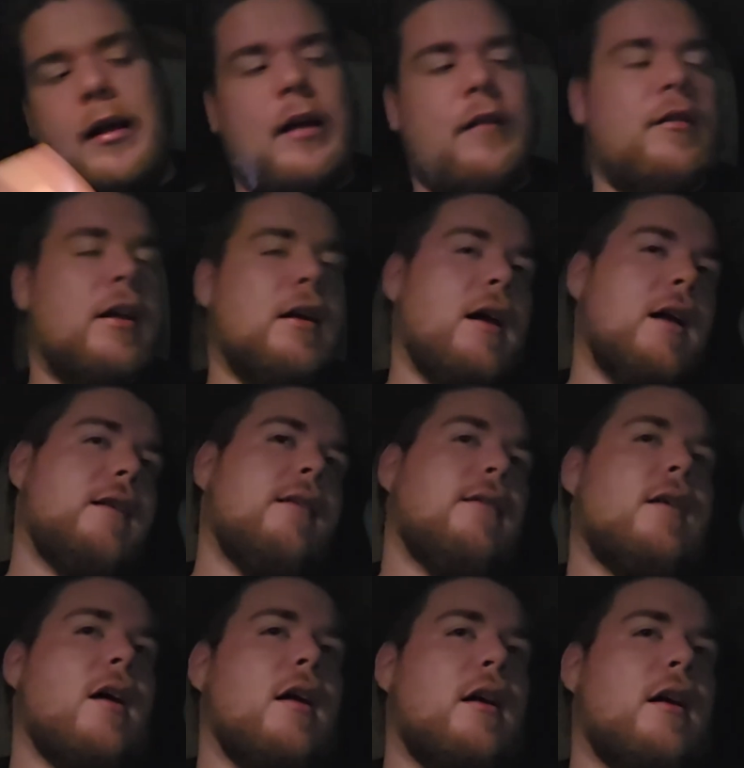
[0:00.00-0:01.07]
If they like
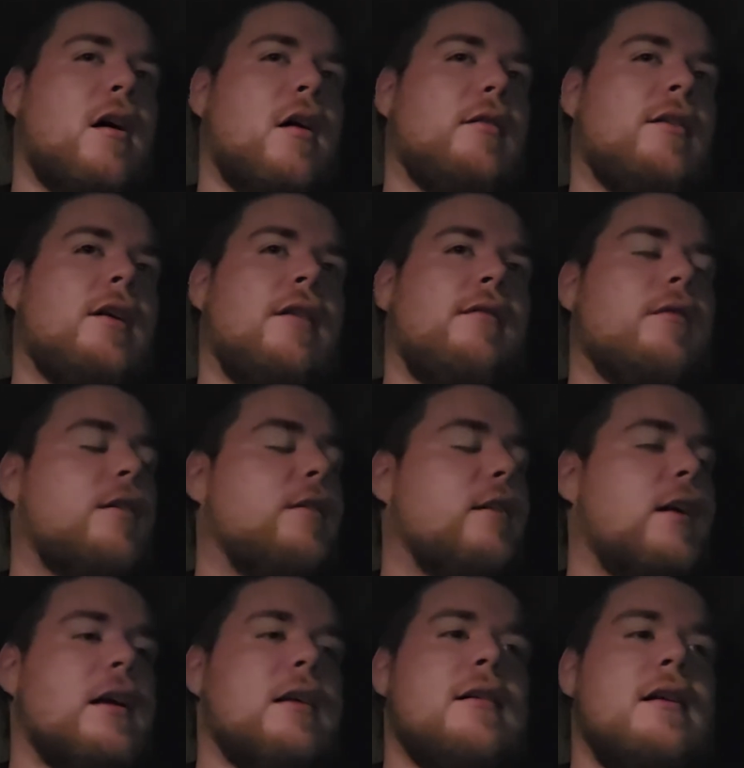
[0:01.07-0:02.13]
this kind of content, let's
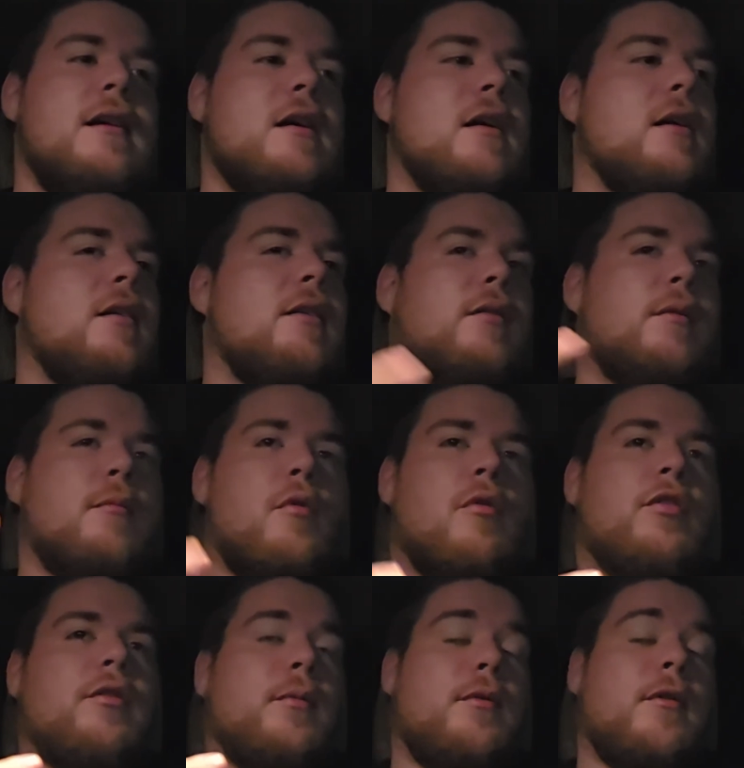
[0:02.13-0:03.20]
get some
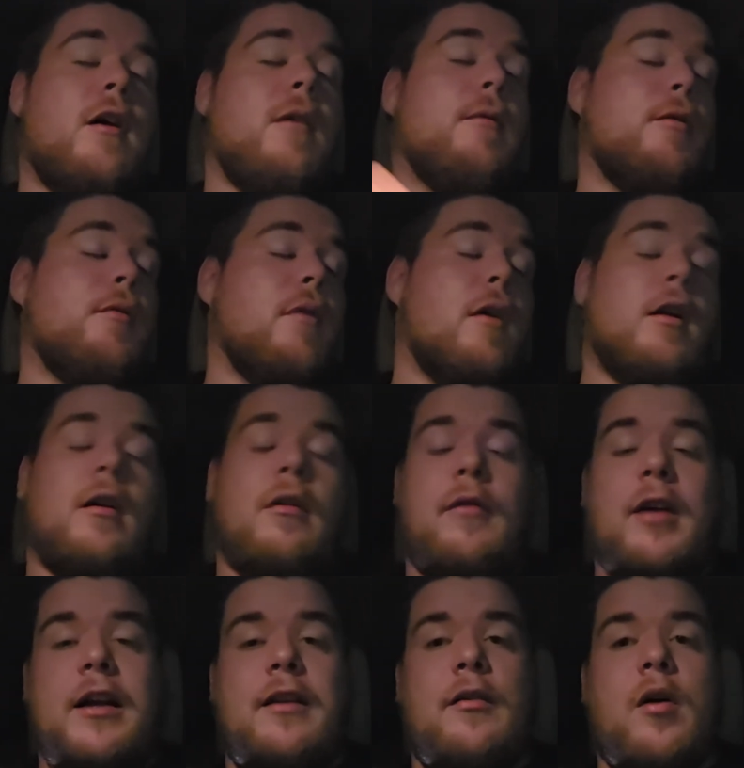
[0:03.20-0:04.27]
more subscribers. We're on our
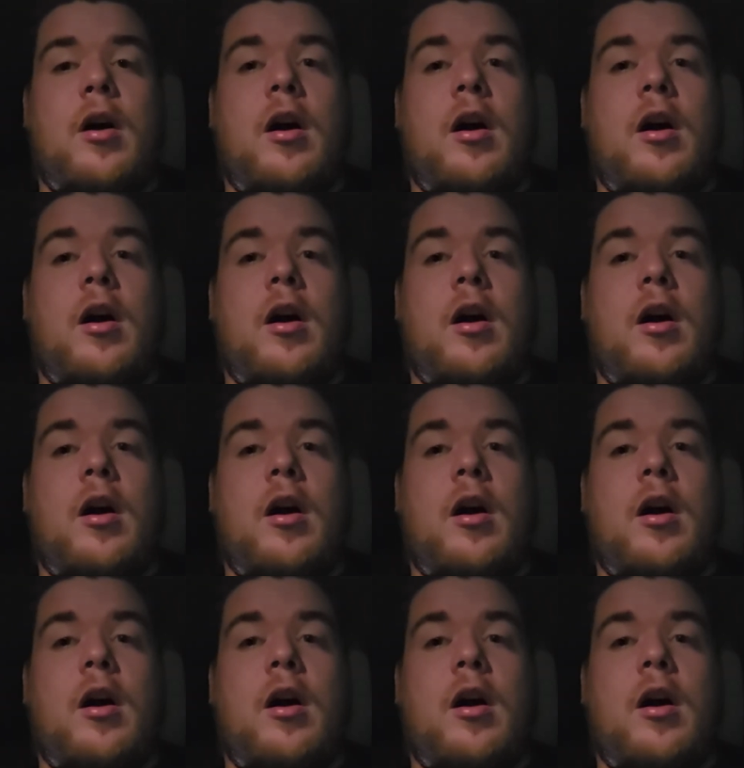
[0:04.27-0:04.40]
way to